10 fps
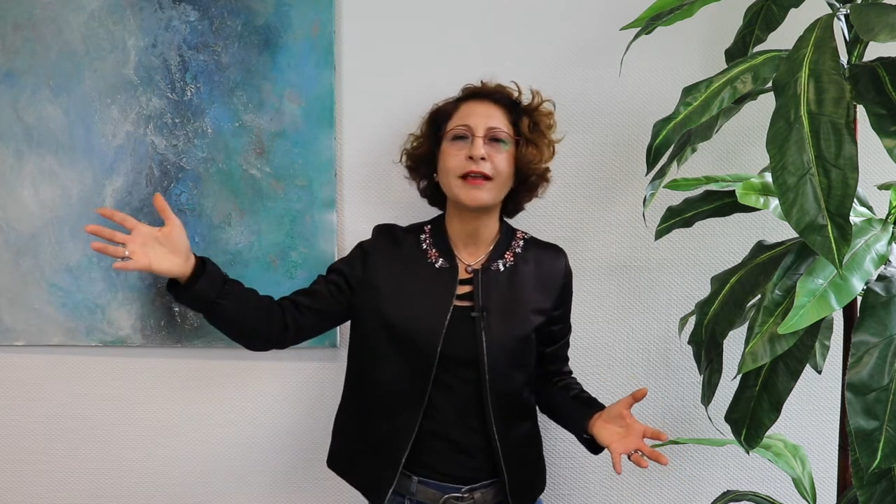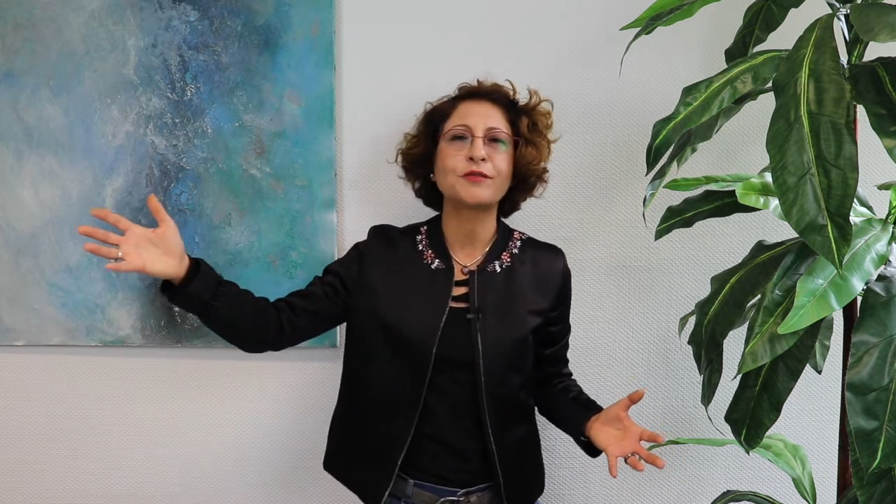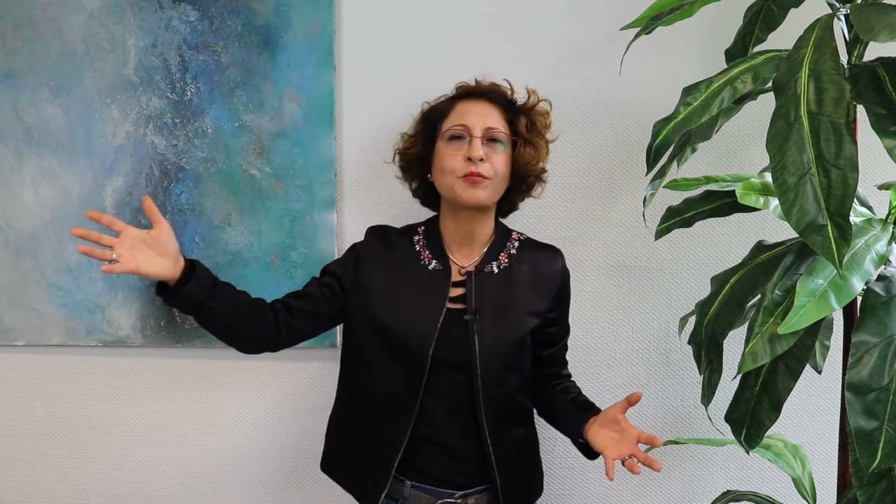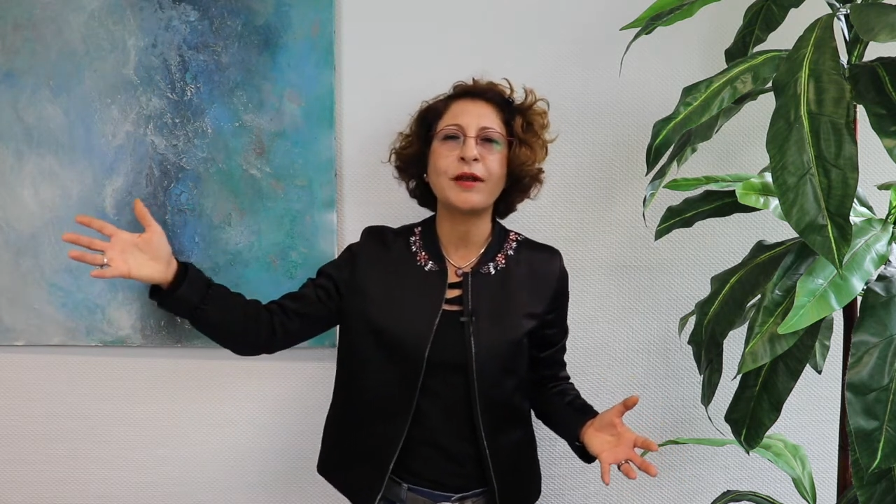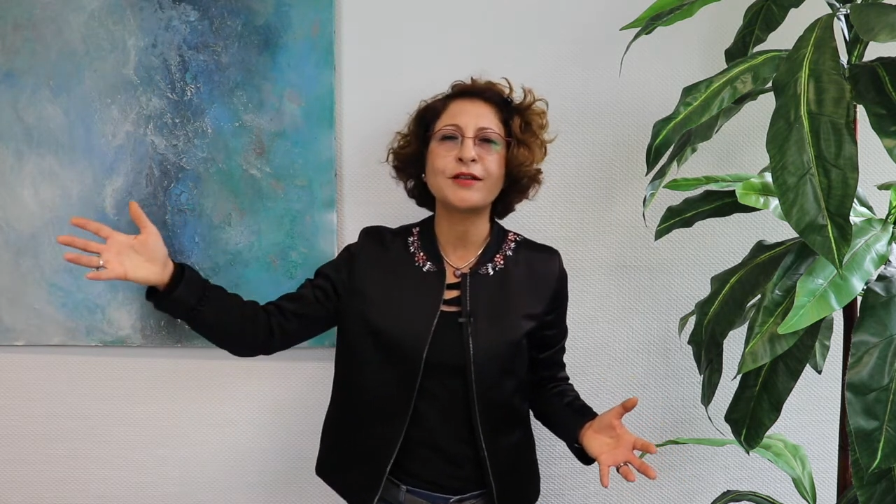
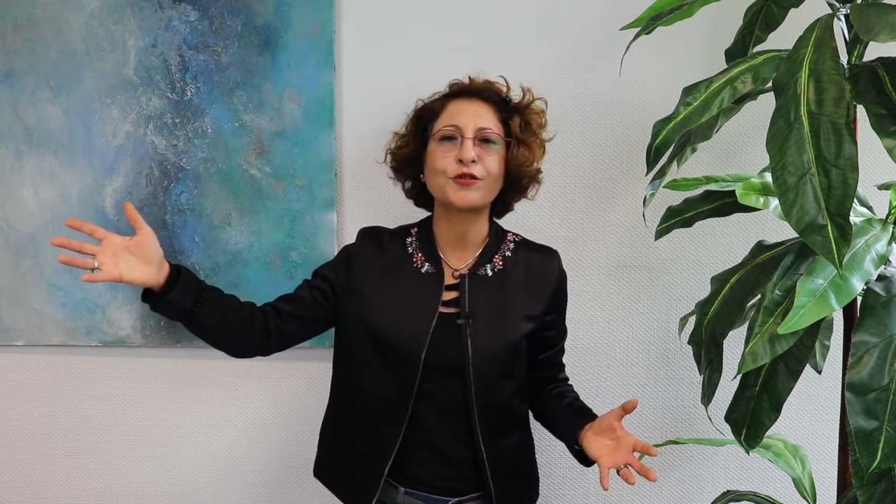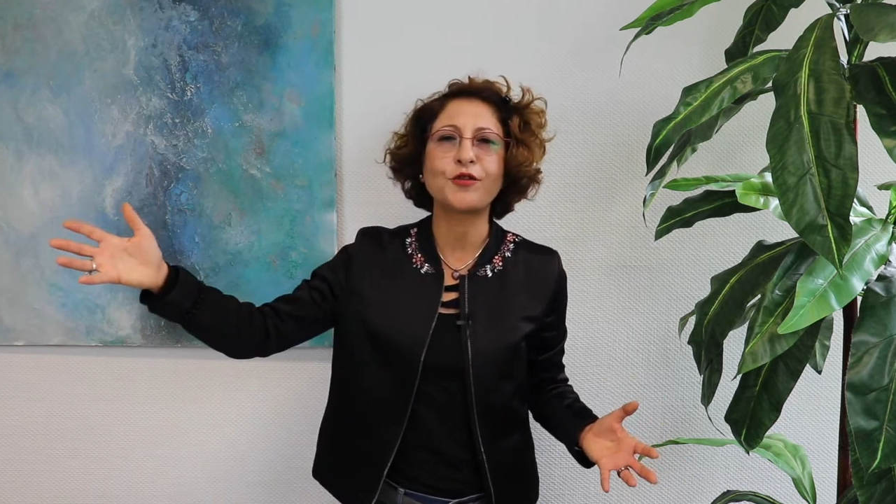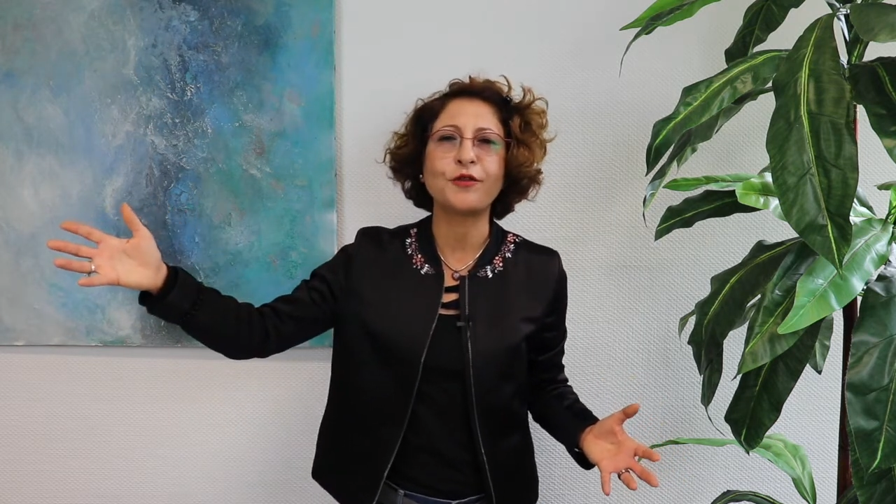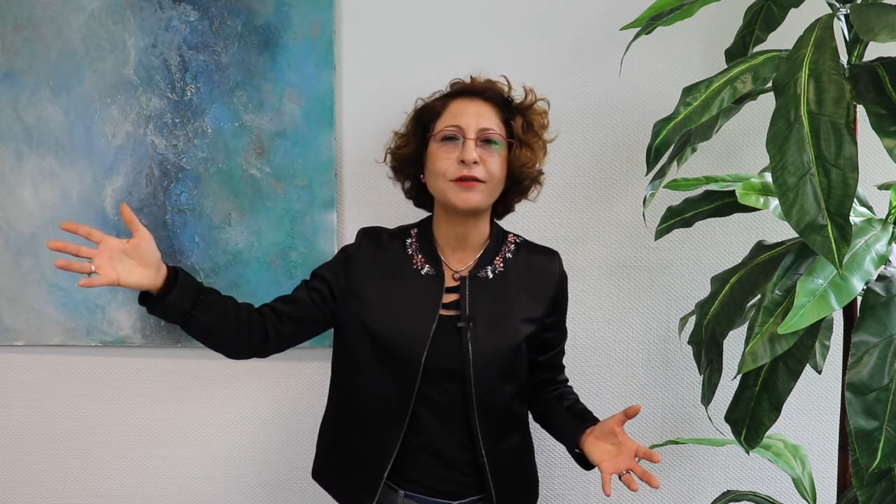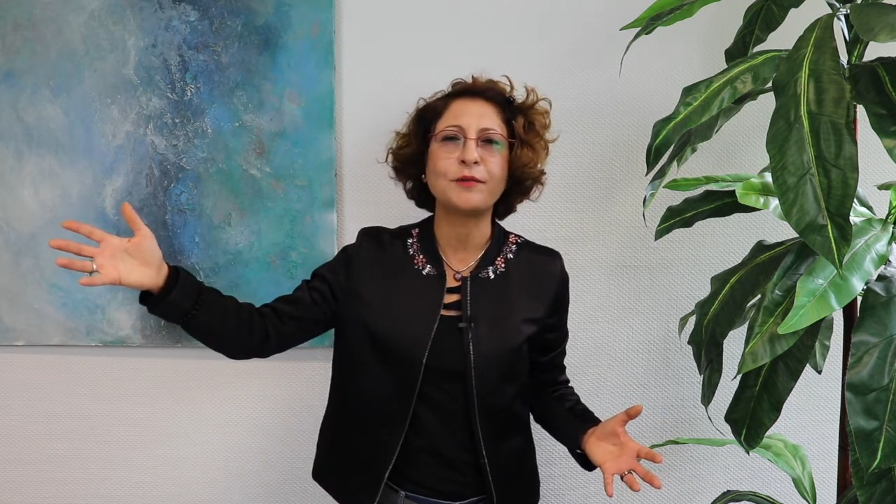
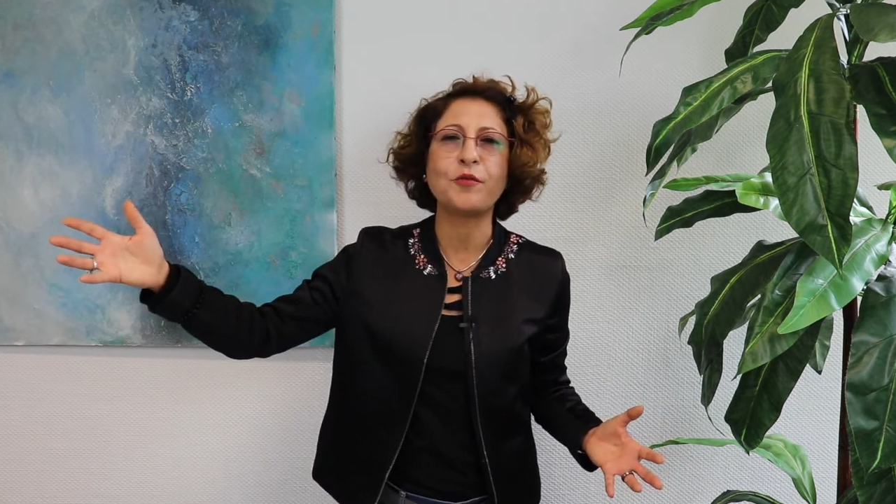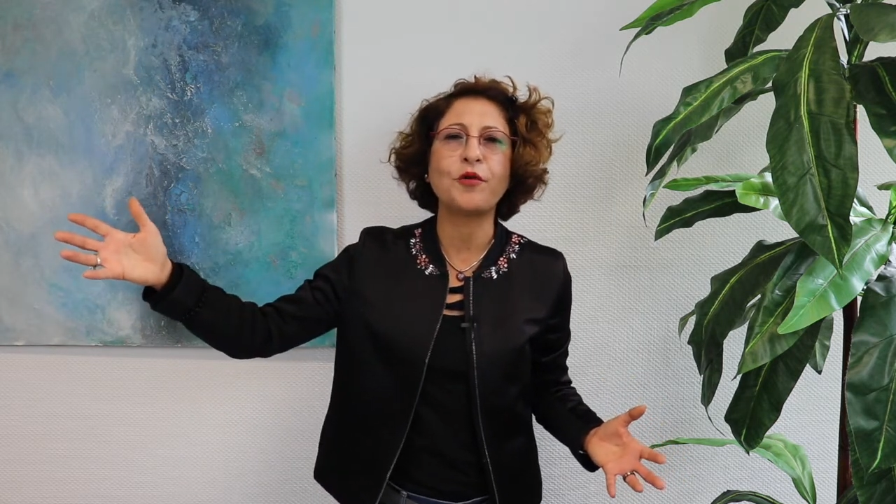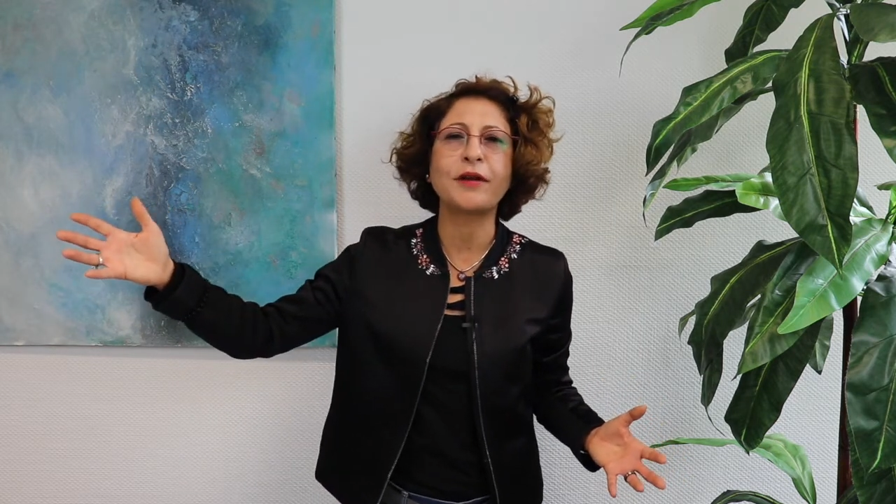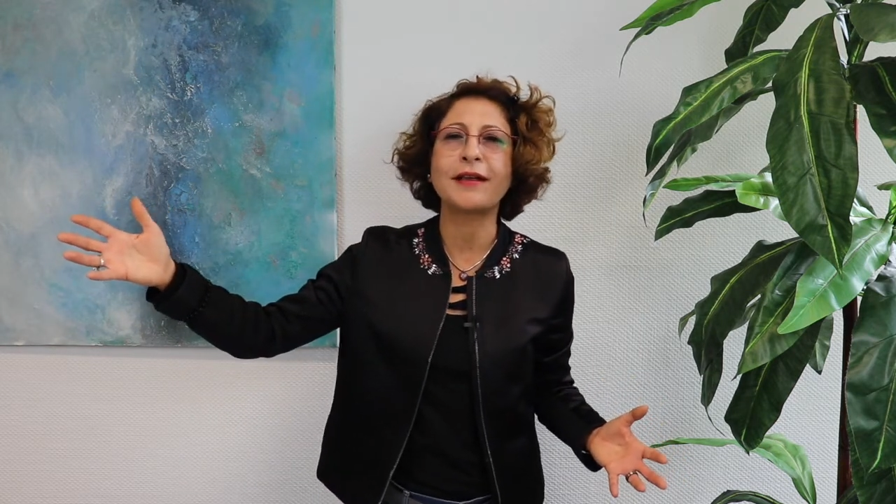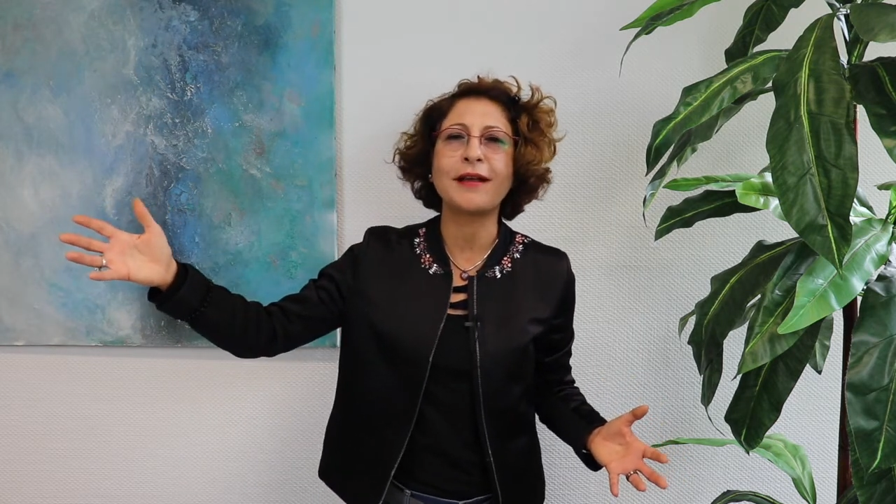espresso in the
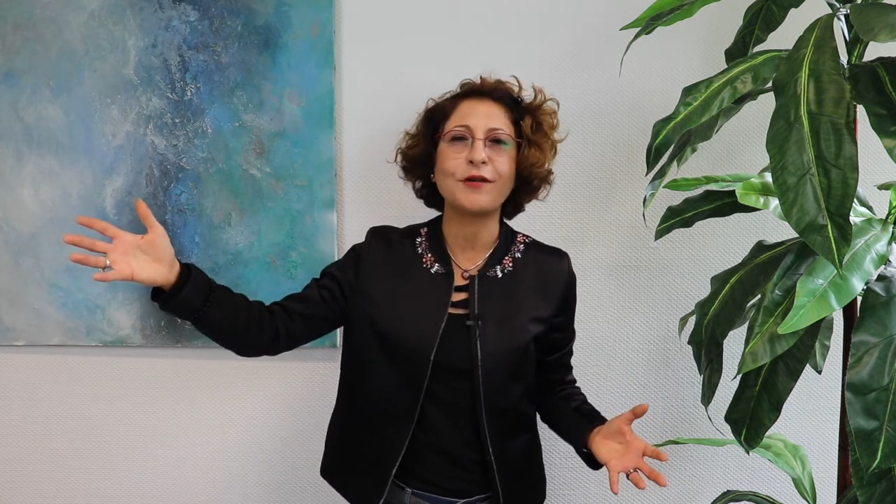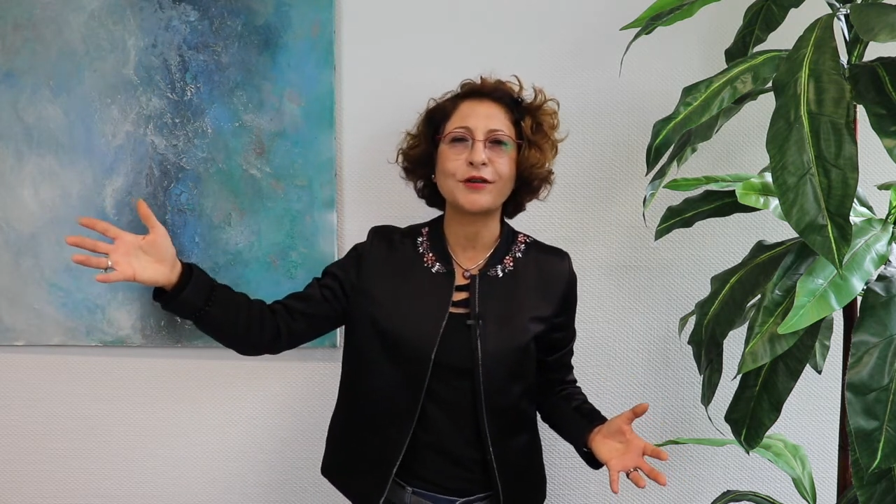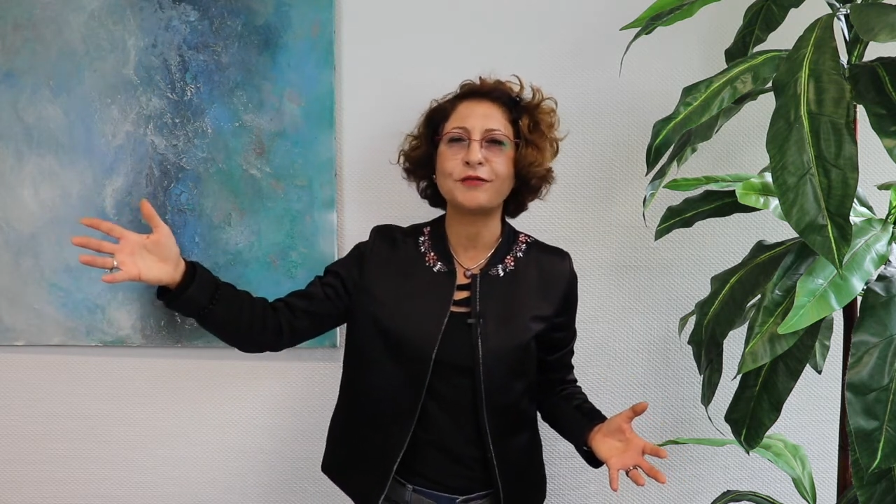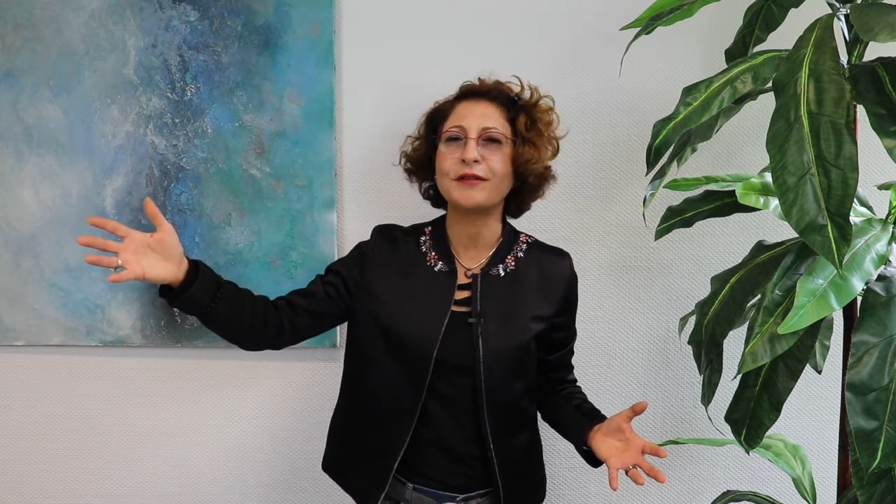morning hours